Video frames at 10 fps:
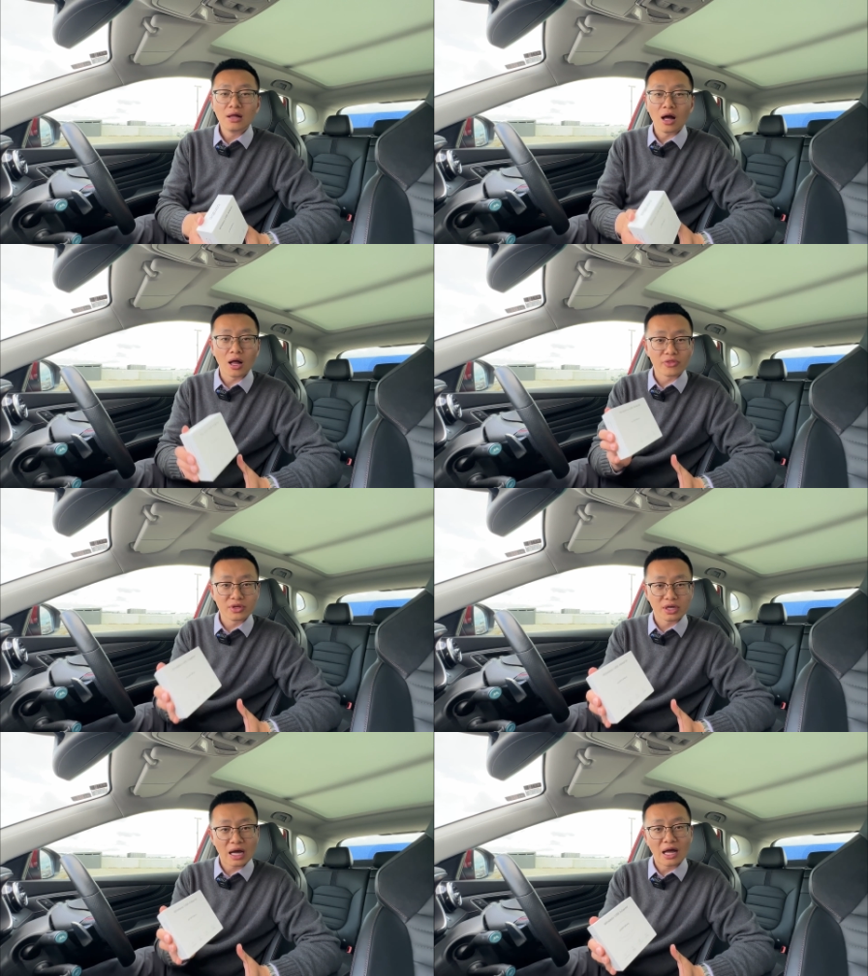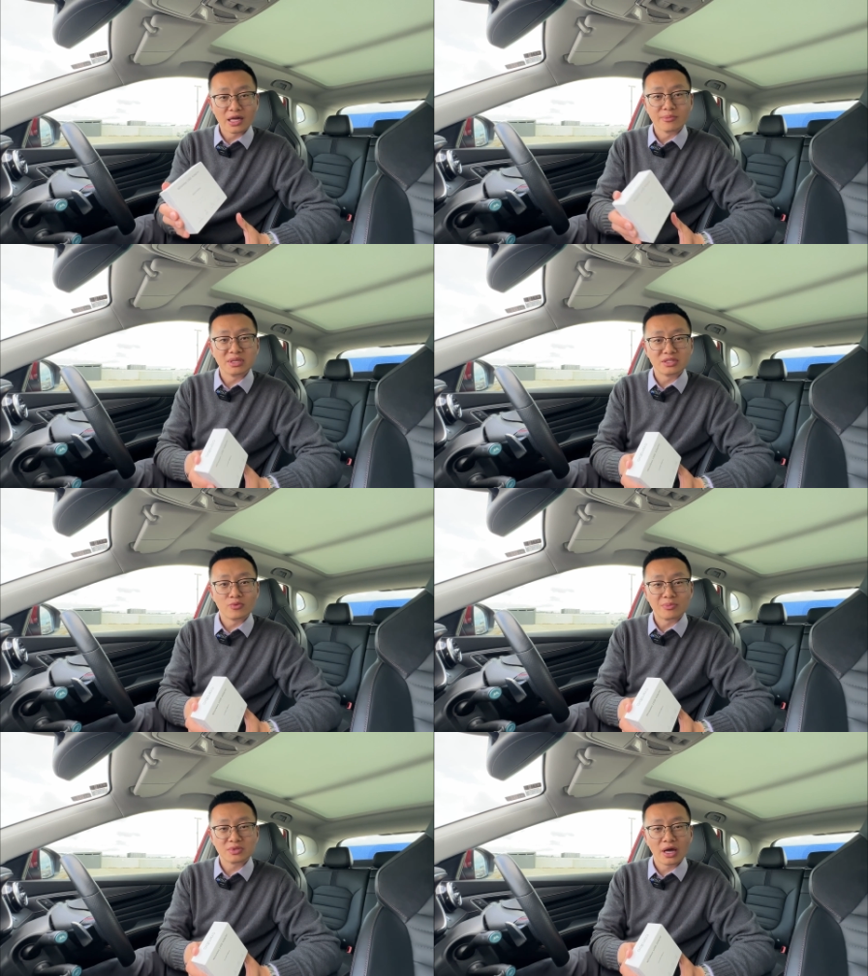On the CARABC
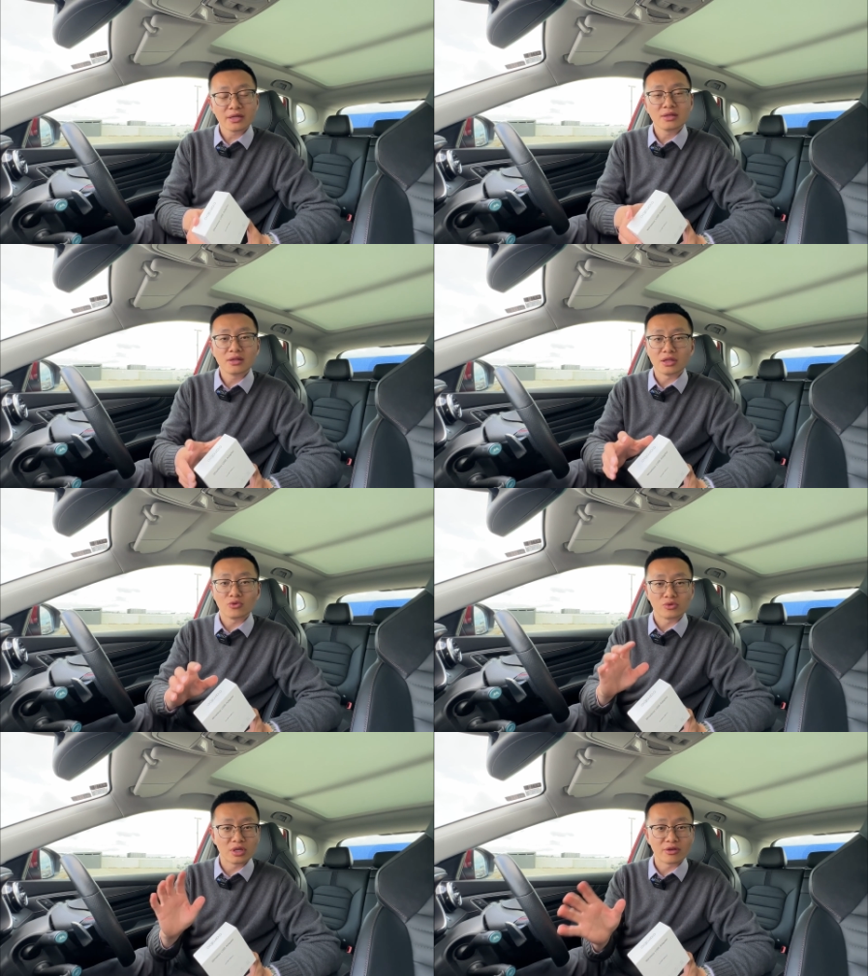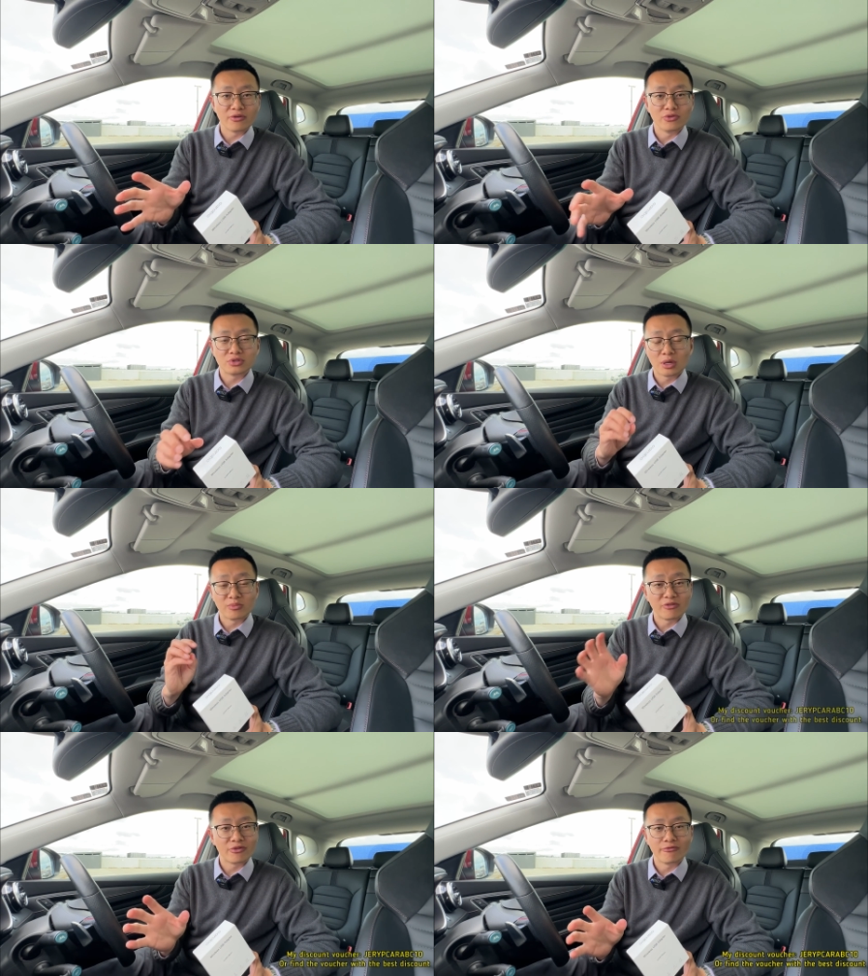website, they will give you some
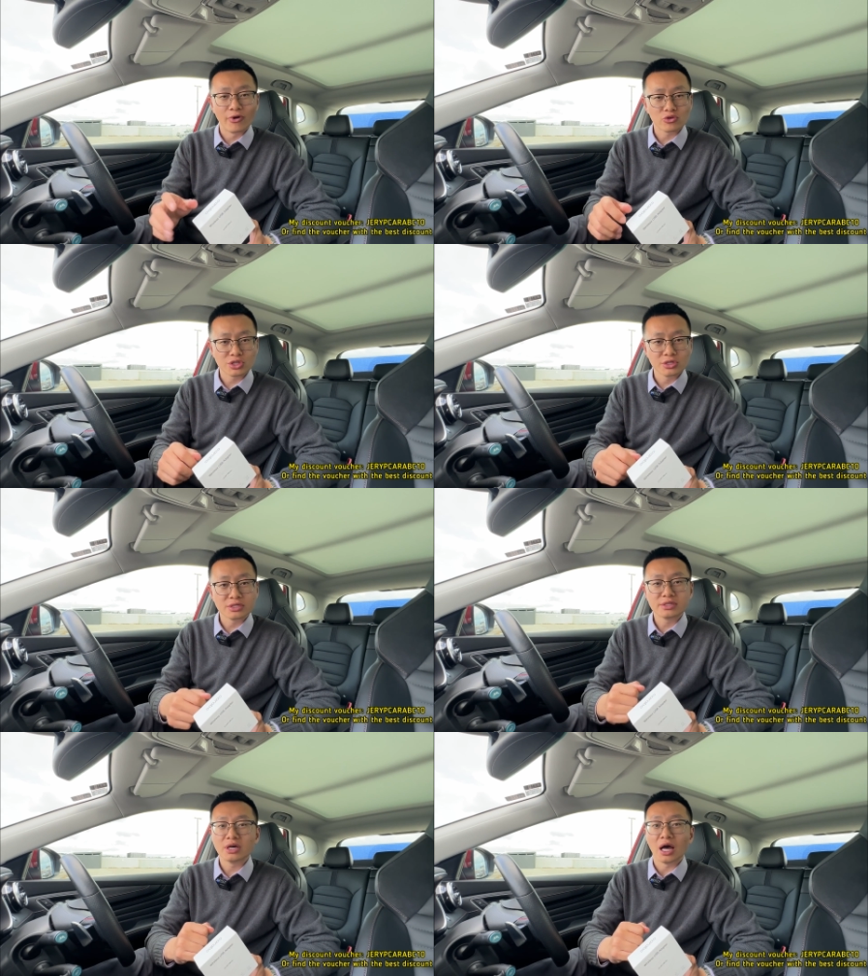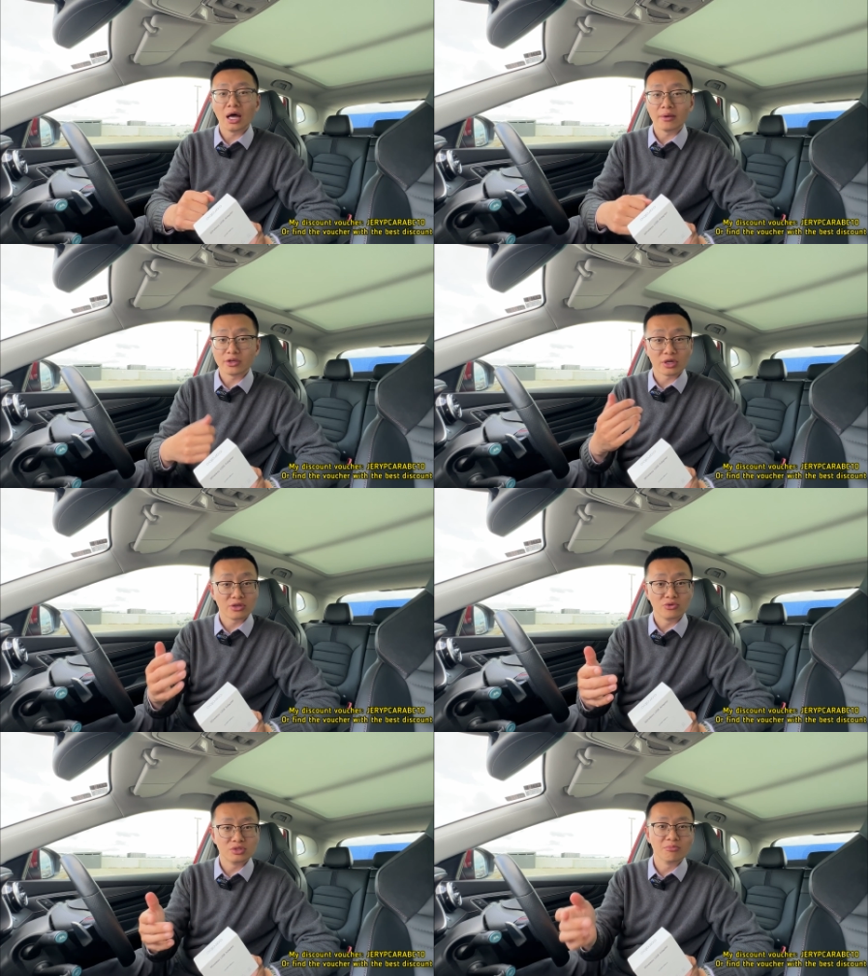different vouchers. You
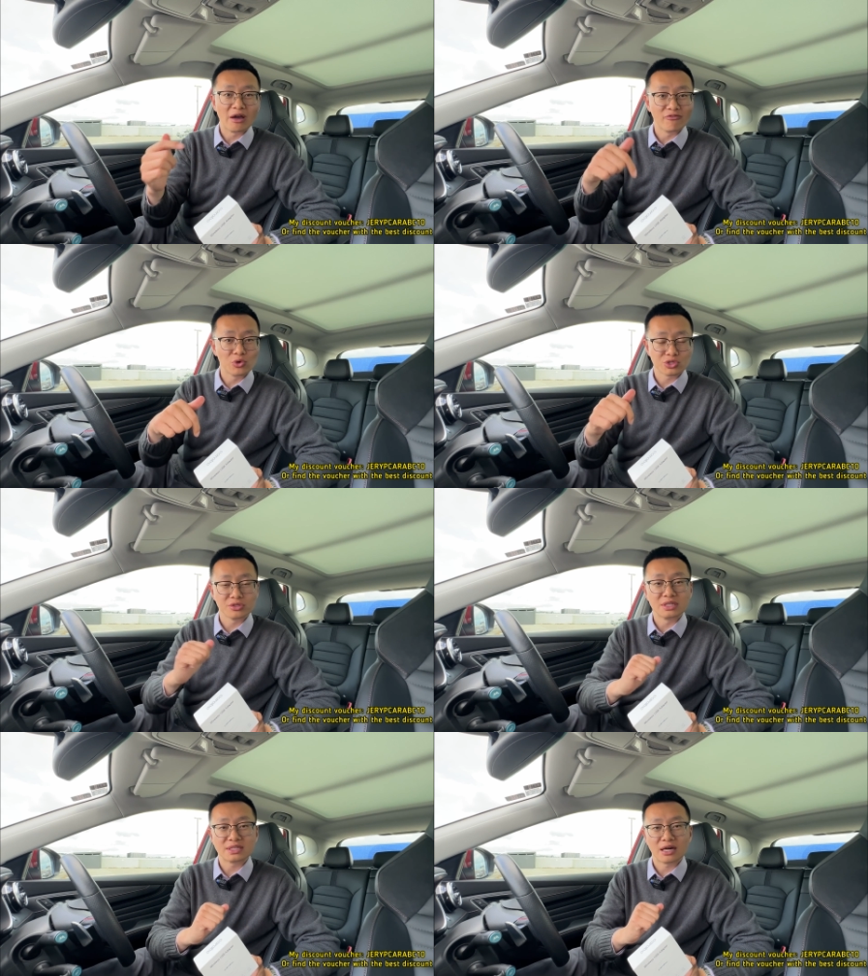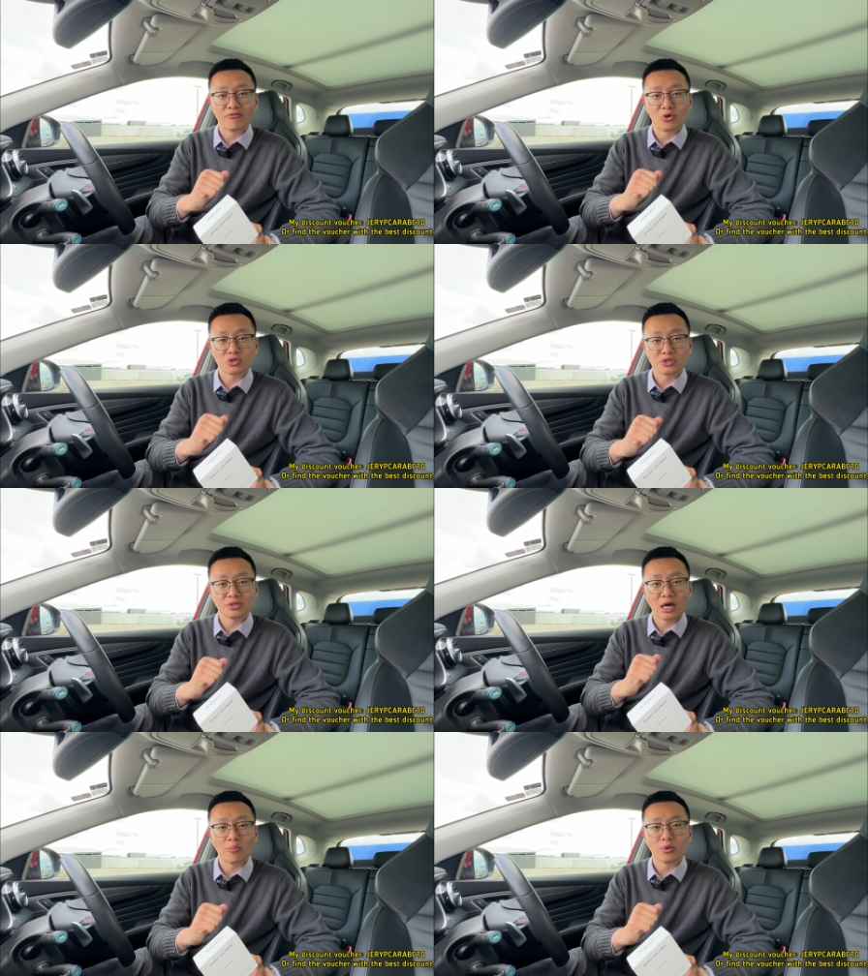can use my discount voucher
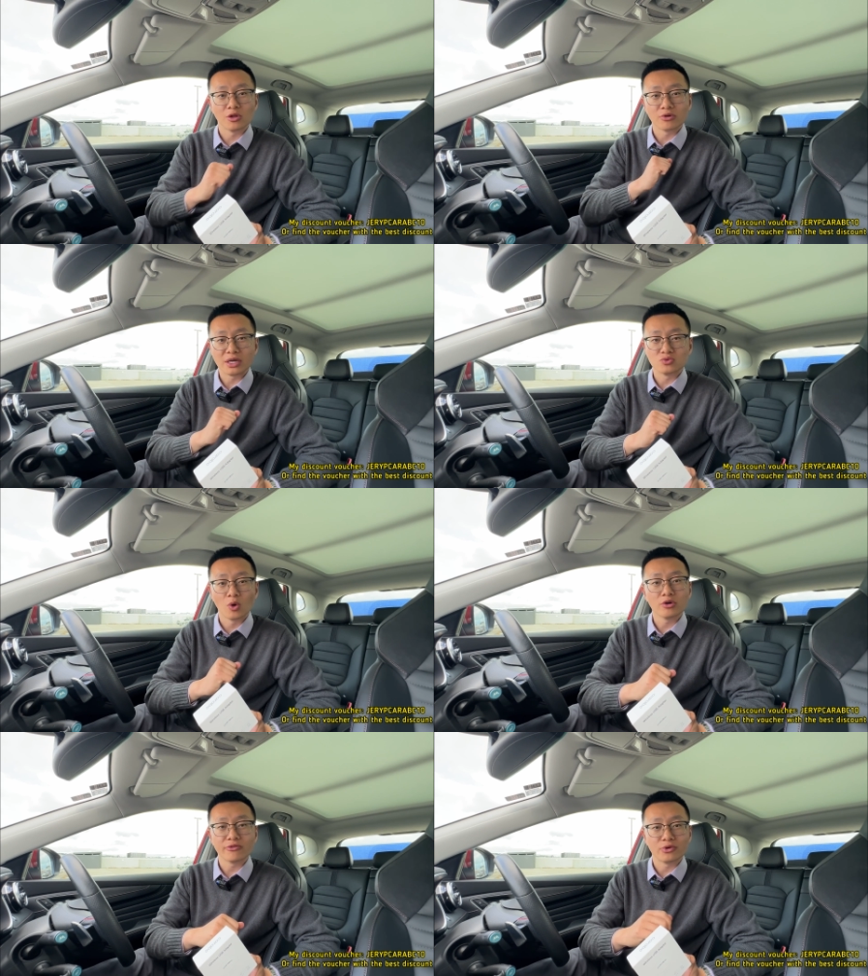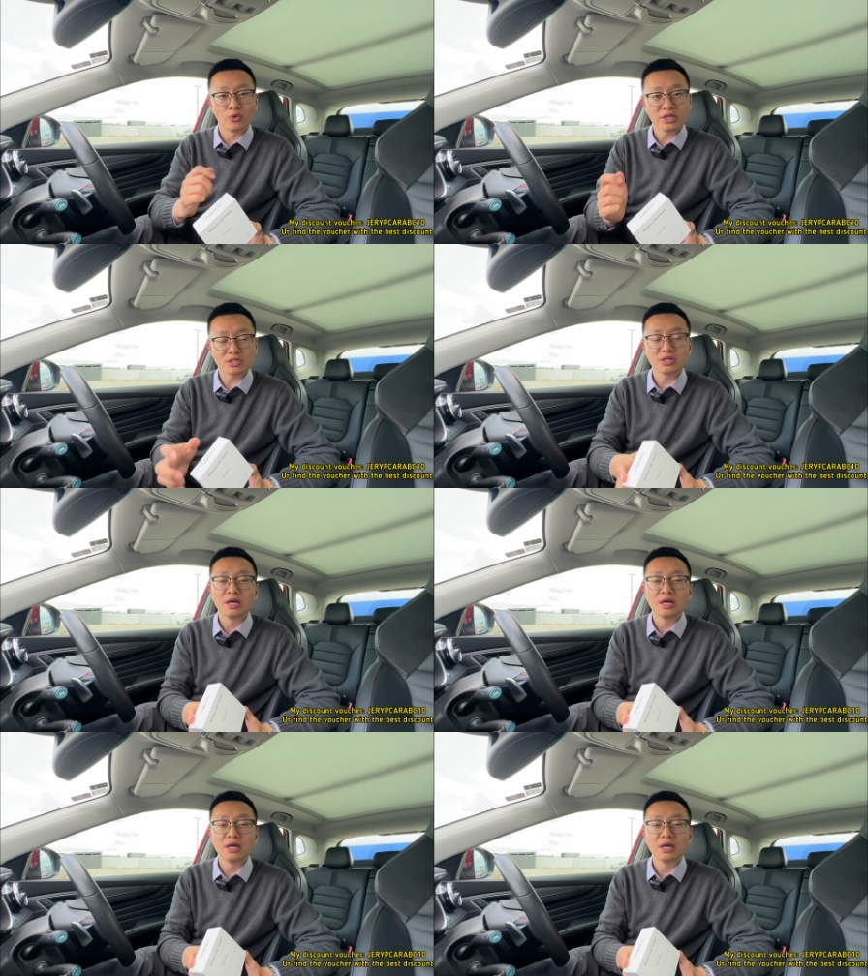down below as well if you wish.